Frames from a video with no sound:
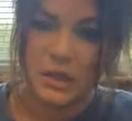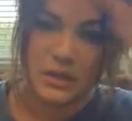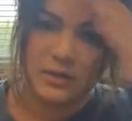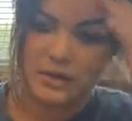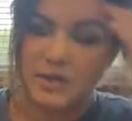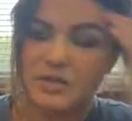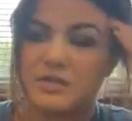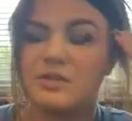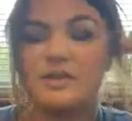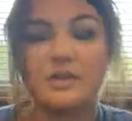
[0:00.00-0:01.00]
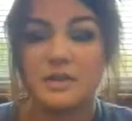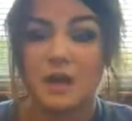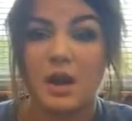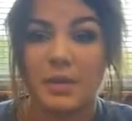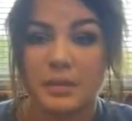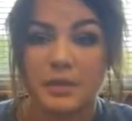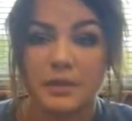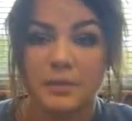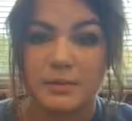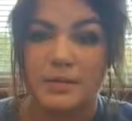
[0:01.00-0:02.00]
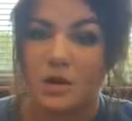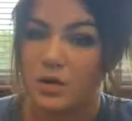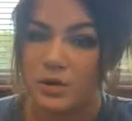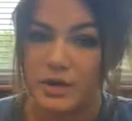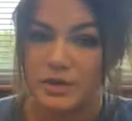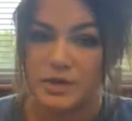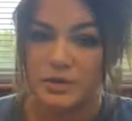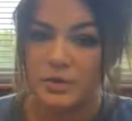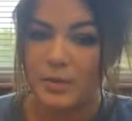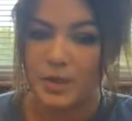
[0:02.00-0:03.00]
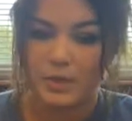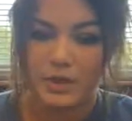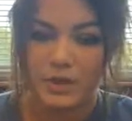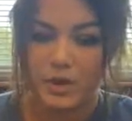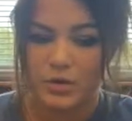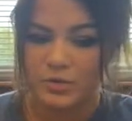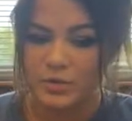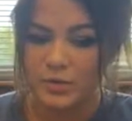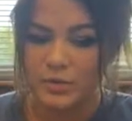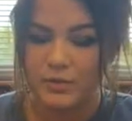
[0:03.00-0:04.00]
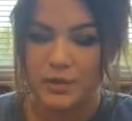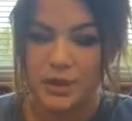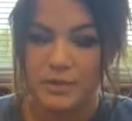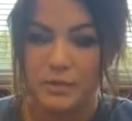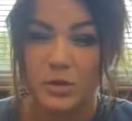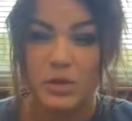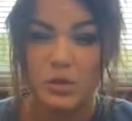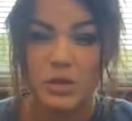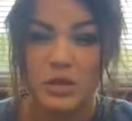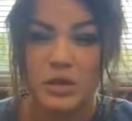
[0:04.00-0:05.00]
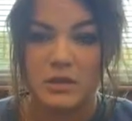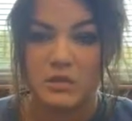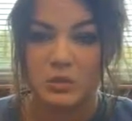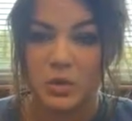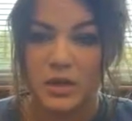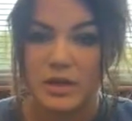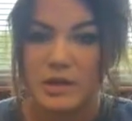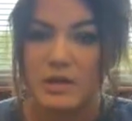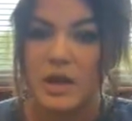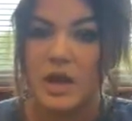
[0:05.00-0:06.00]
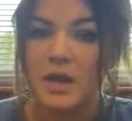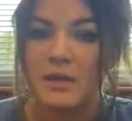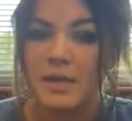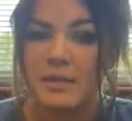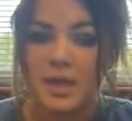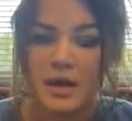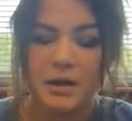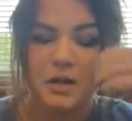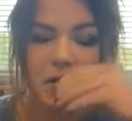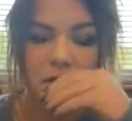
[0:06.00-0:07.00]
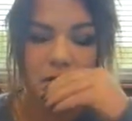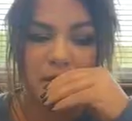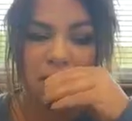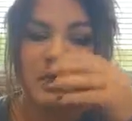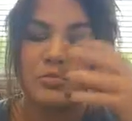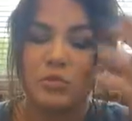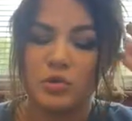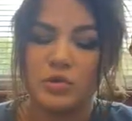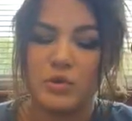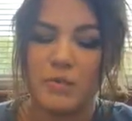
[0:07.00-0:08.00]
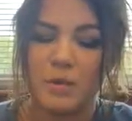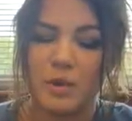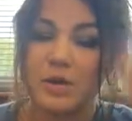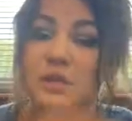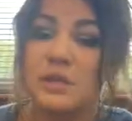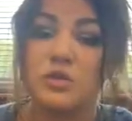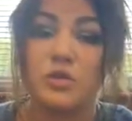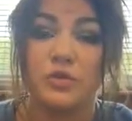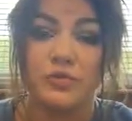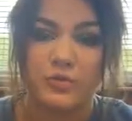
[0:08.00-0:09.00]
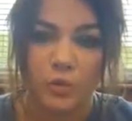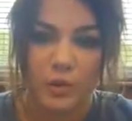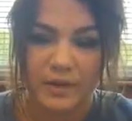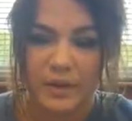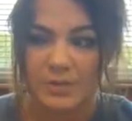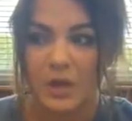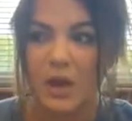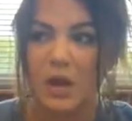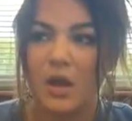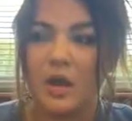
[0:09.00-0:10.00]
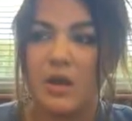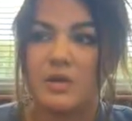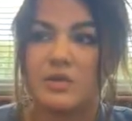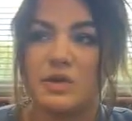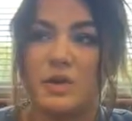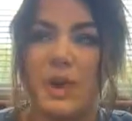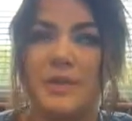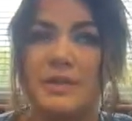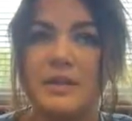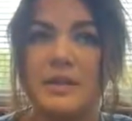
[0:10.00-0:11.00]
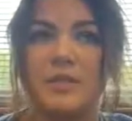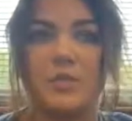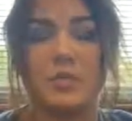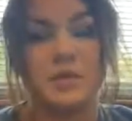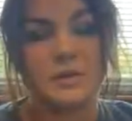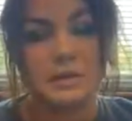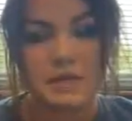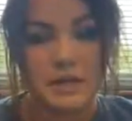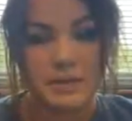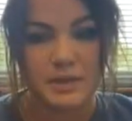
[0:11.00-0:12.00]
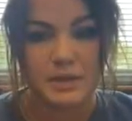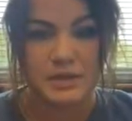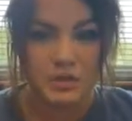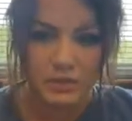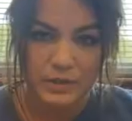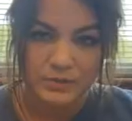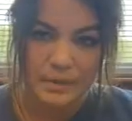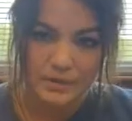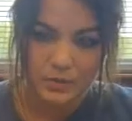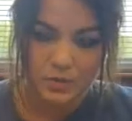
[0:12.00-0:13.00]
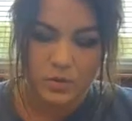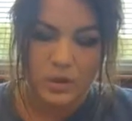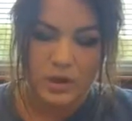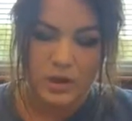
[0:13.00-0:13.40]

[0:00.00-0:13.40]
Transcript: this is a common theme. It's always, and no matter where he goes, nobody really cares about who he is or what he is. They care more so about what he can do for them. So I think that's still relevant today because so many people